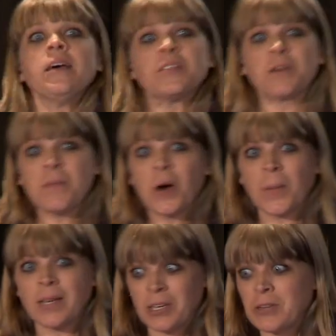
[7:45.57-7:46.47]
So I'm
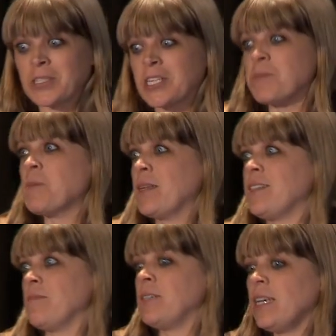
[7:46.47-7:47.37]
hoping to use this
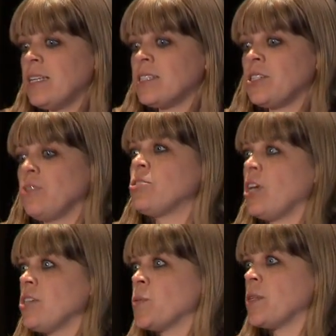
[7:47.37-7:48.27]
momentum to institute
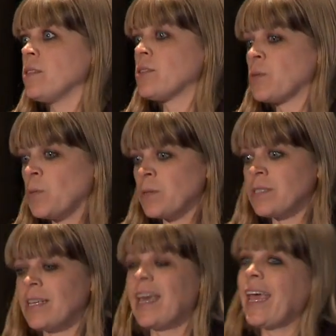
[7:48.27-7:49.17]
change within
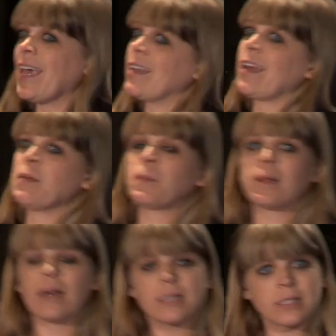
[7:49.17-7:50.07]
schools. And I am
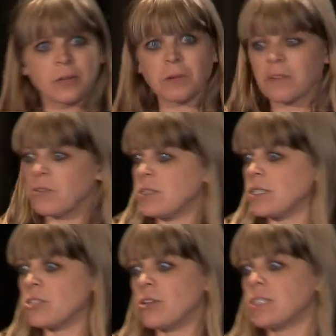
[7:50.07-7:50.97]
blessed to work for a
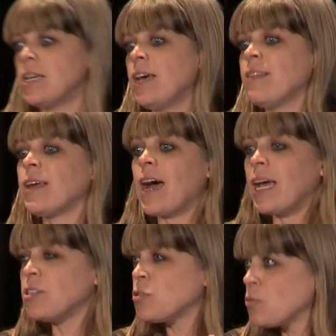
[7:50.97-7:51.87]
district that
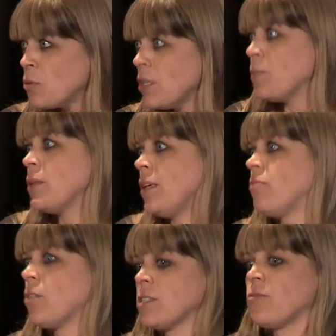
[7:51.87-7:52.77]
I truly
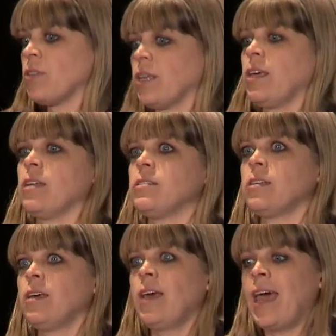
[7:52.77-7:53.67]
believe works for the kids.
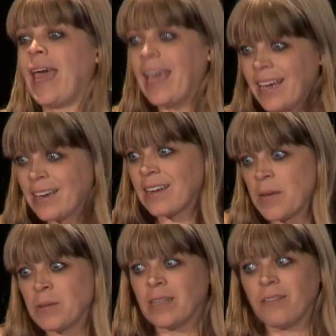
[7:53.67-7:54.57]
And
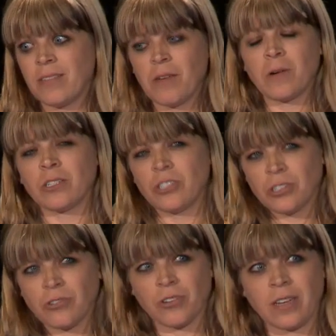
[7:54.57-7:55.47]
I believe they want
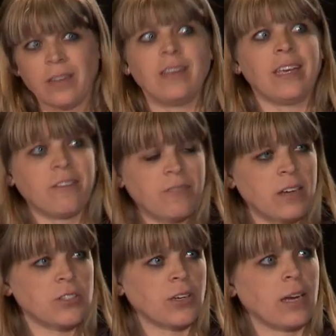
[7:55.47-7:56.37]
children in
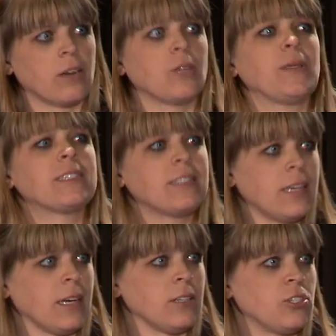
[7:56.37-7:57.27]
foster care to be
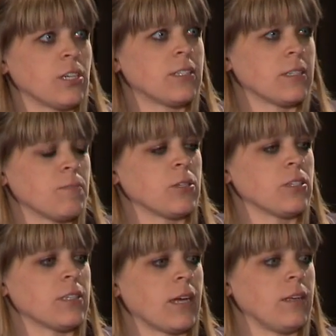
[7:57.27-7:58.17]
seen just as much
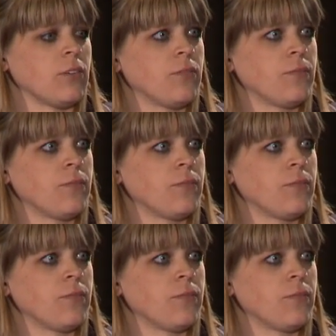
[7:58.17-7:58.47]
as I do.